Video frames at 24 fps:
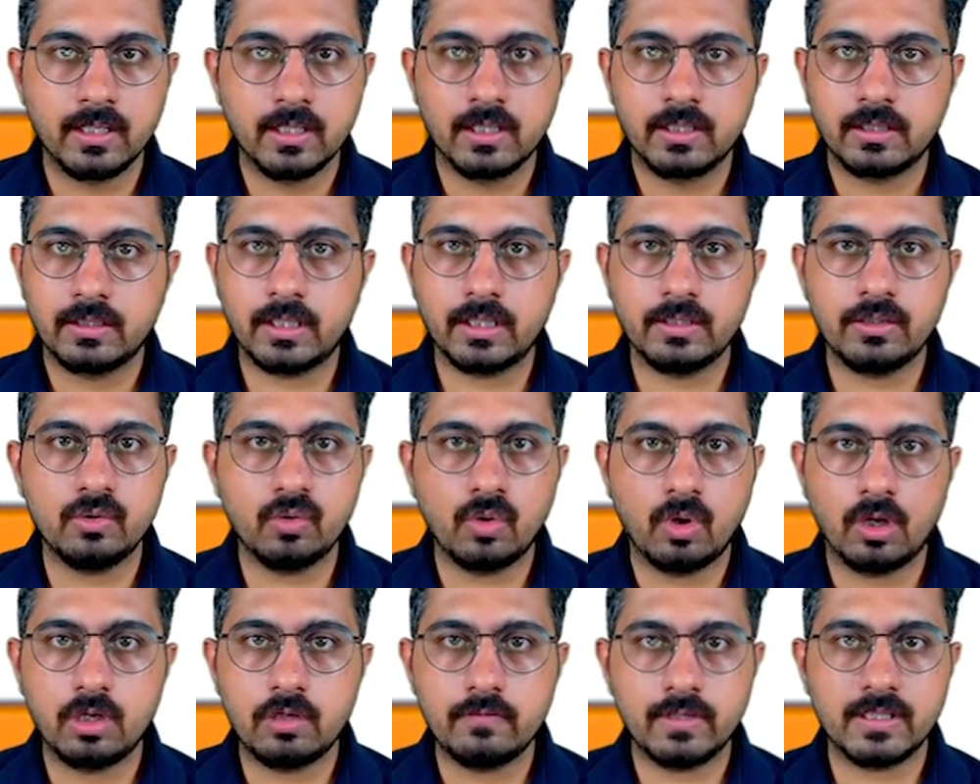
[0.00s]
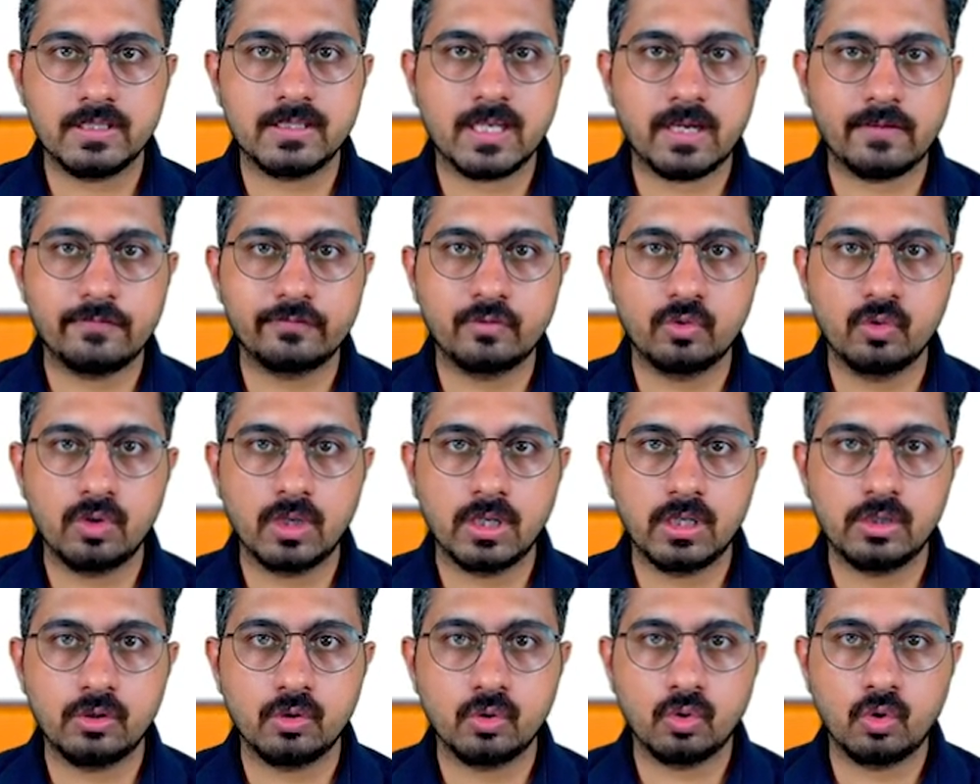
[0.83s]
then you always have
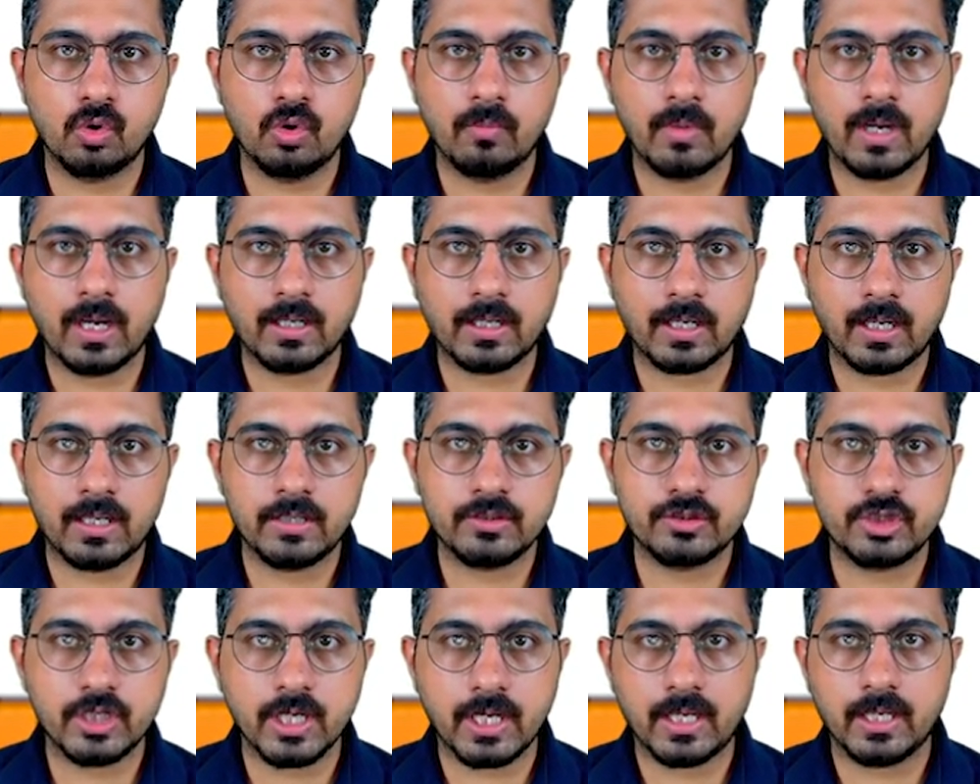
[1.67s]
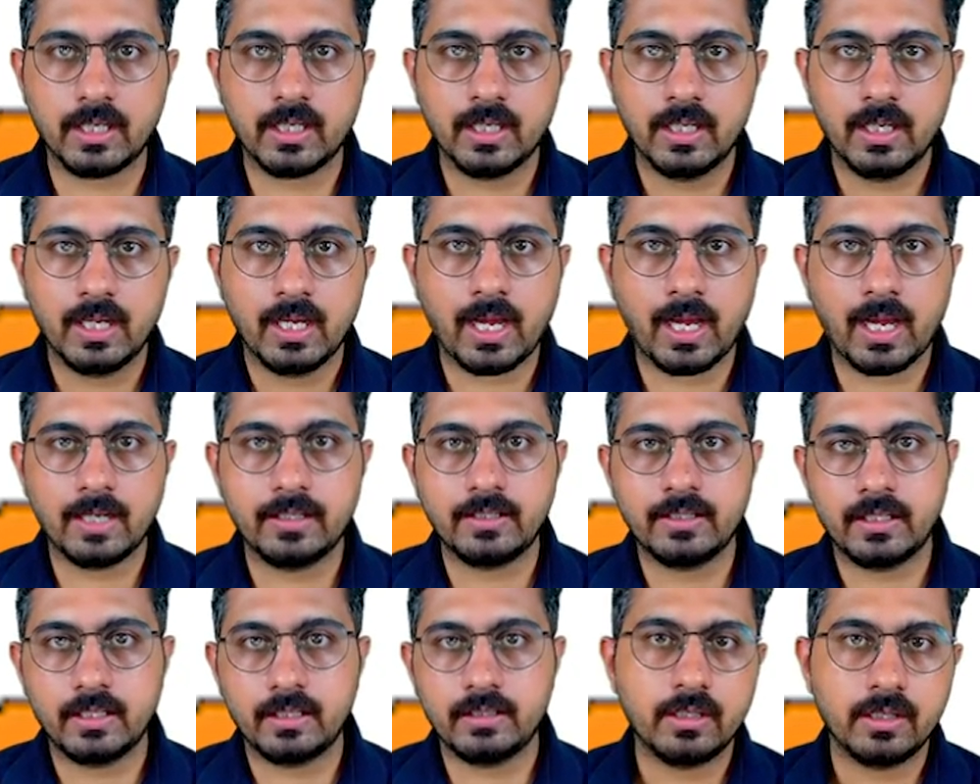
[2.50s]
Google to go back and check and
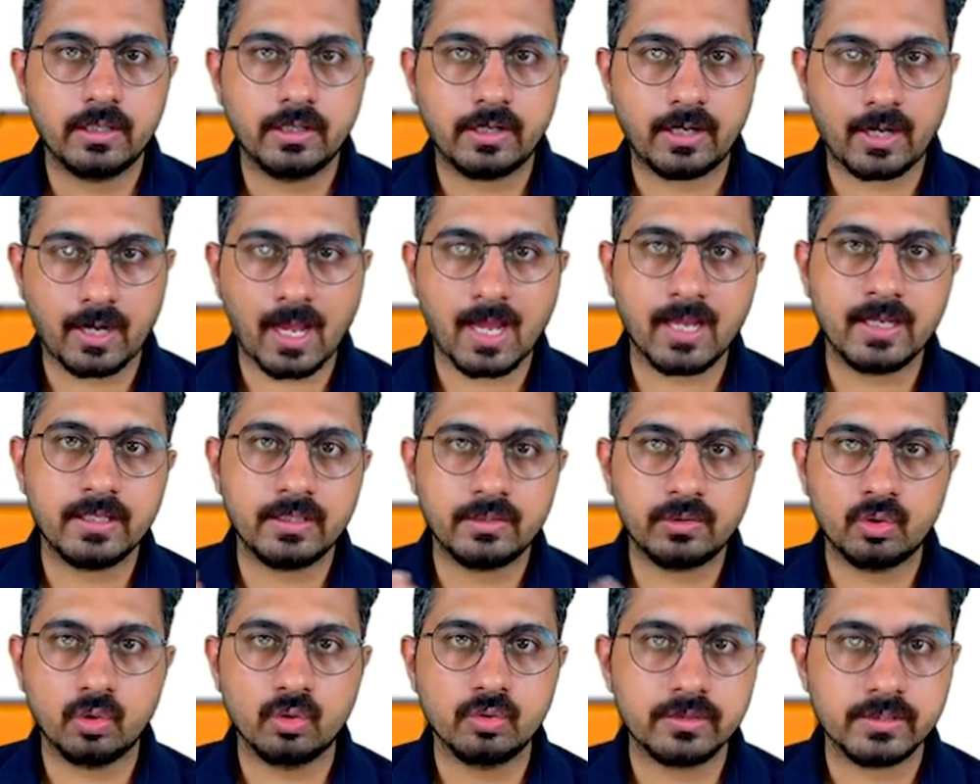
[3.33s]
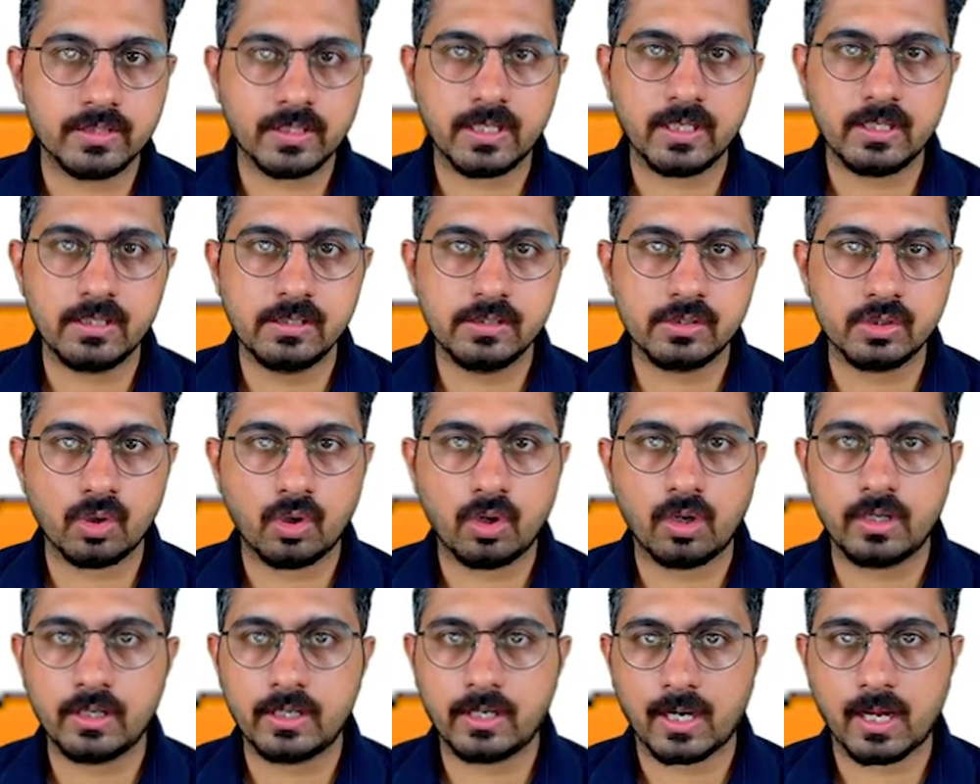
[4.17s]
then try those skills
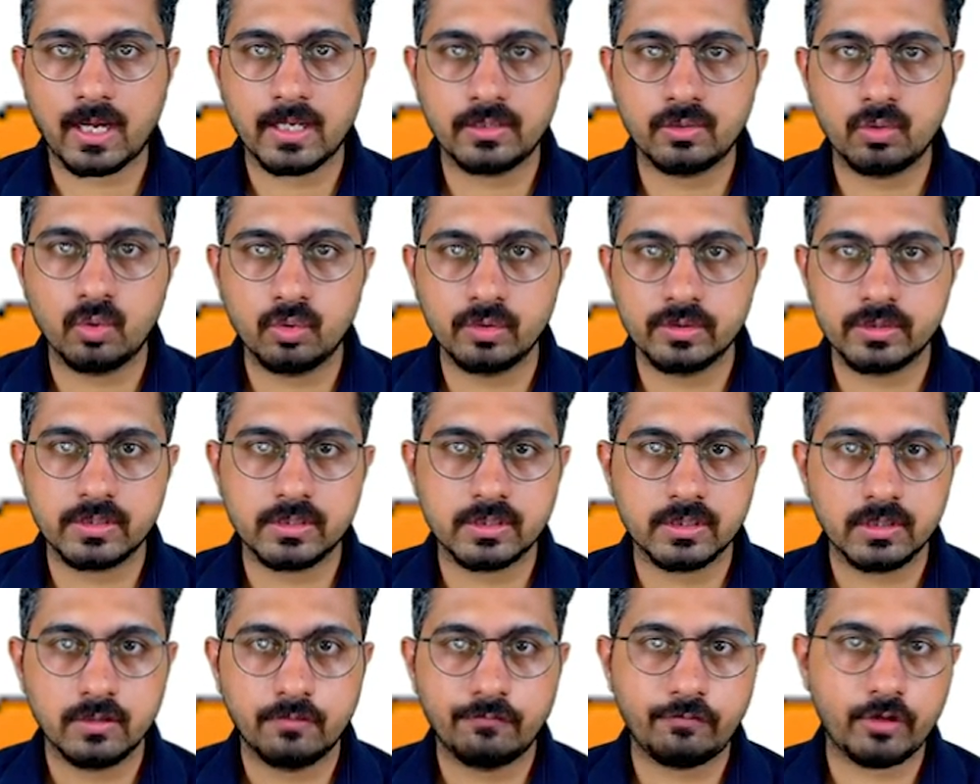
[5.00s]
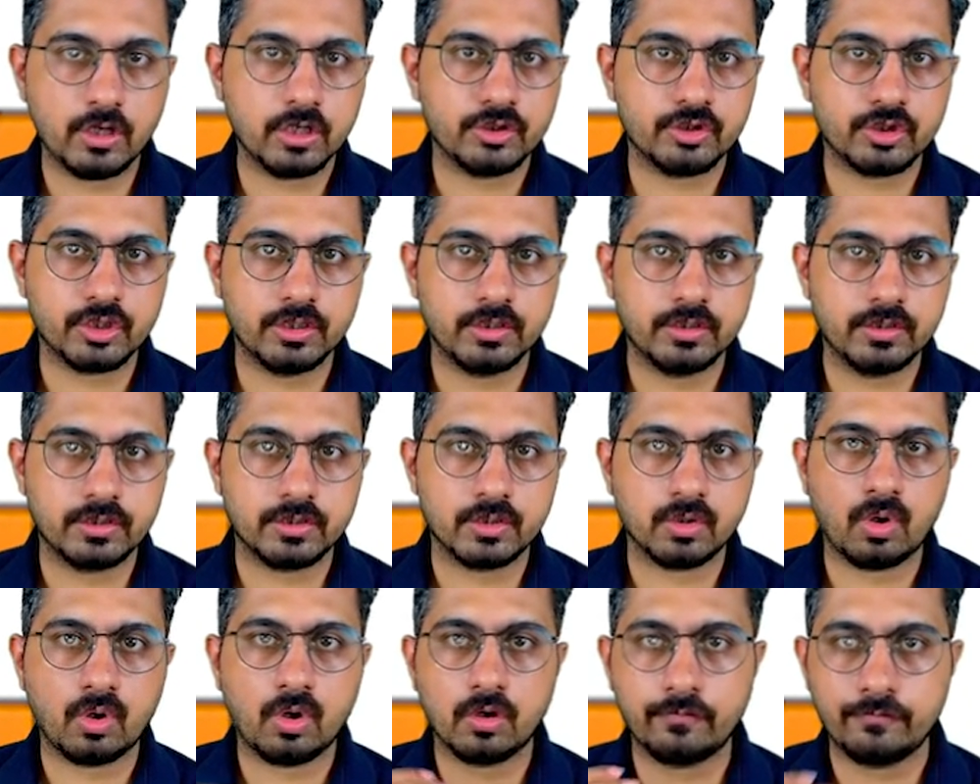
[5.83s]
or try those functions
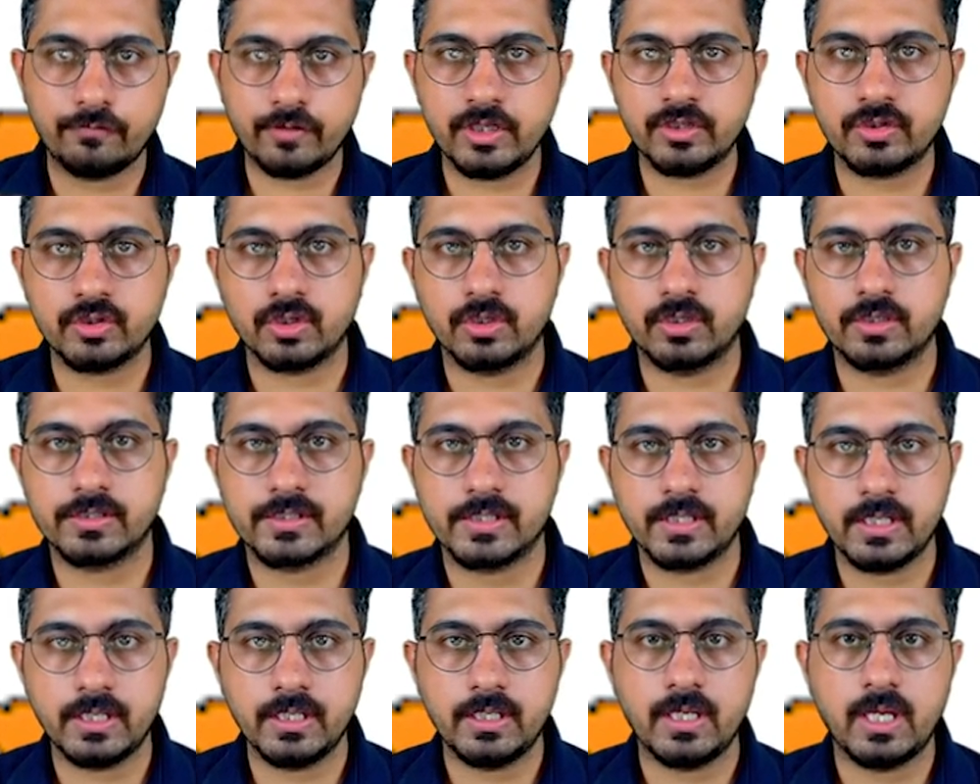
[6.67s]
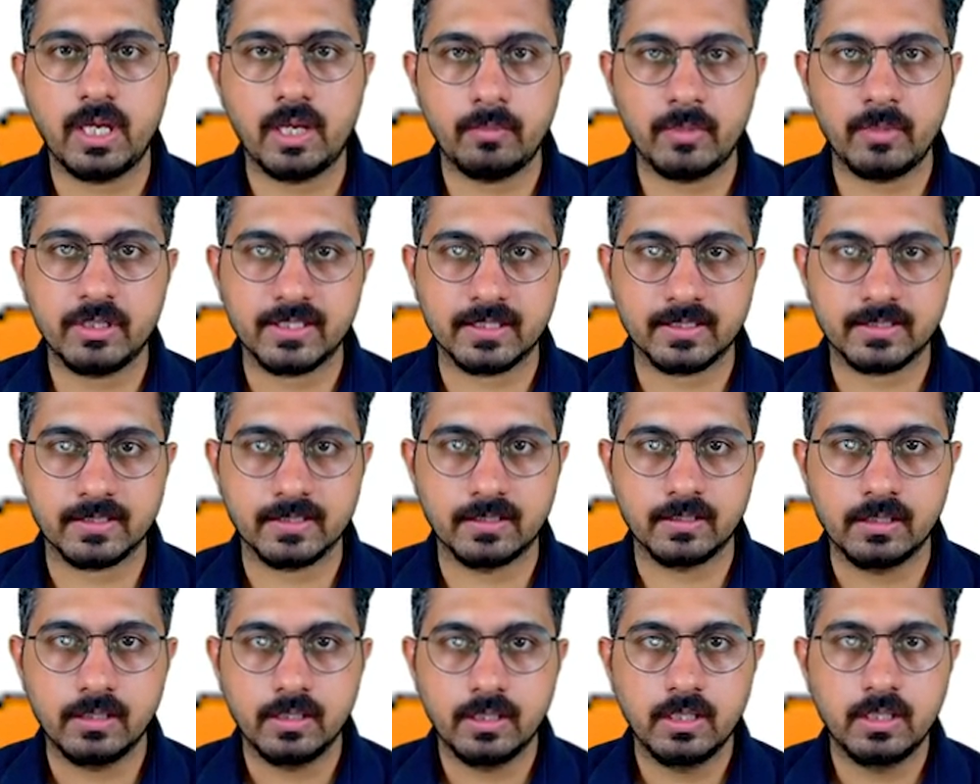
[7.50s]
or features in MS Excel.
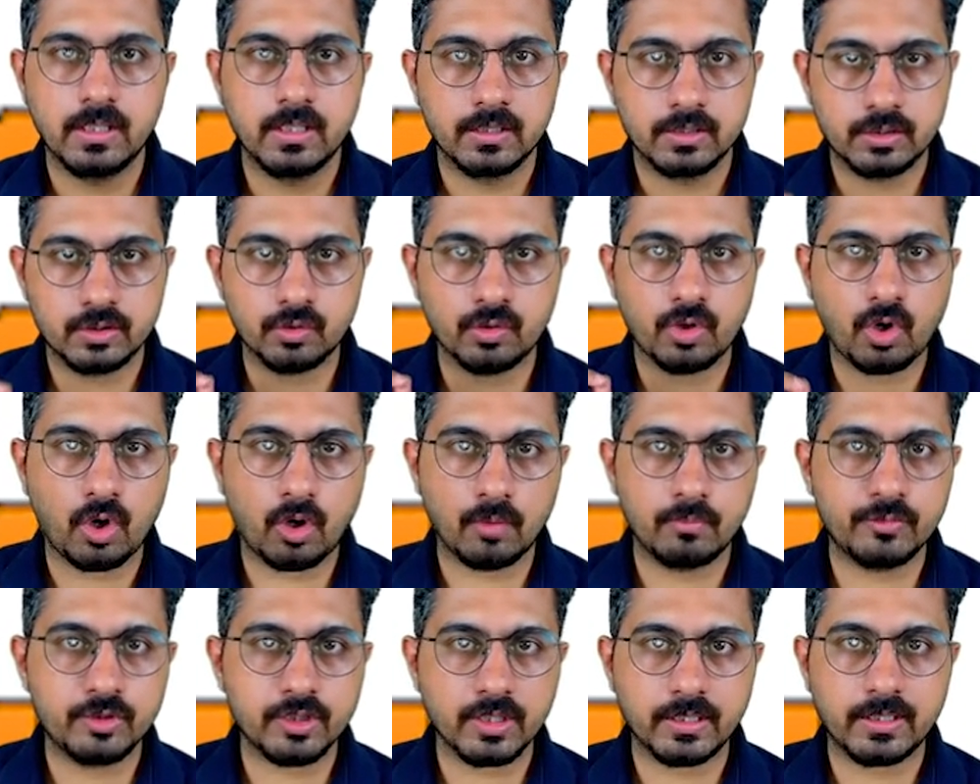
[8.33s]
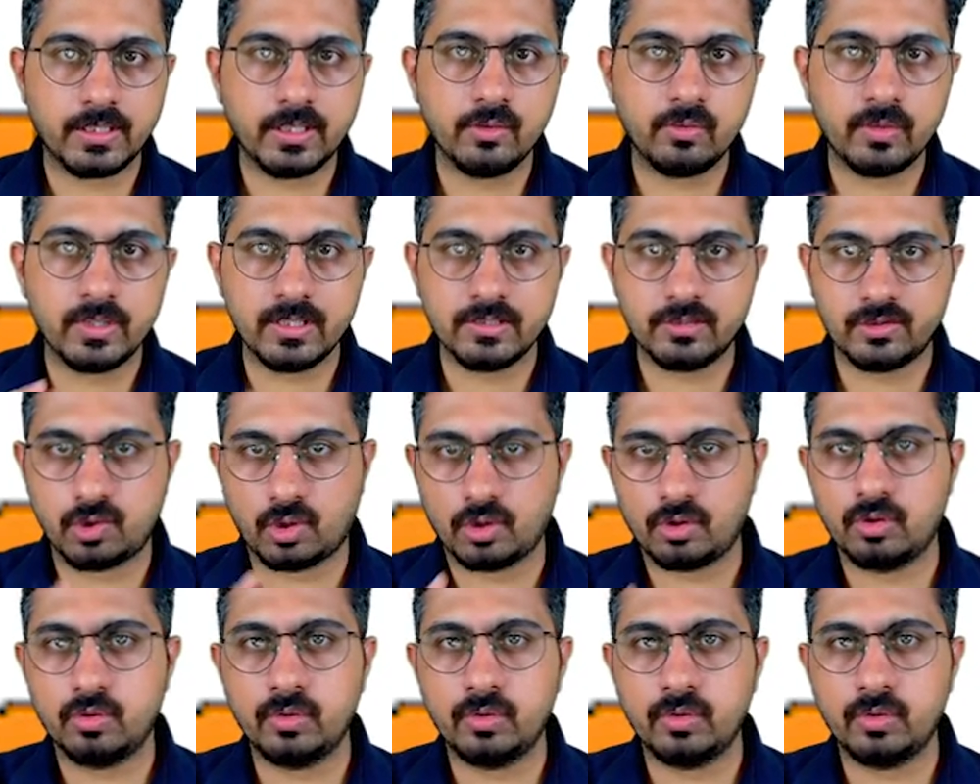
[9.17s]
So the objective is not to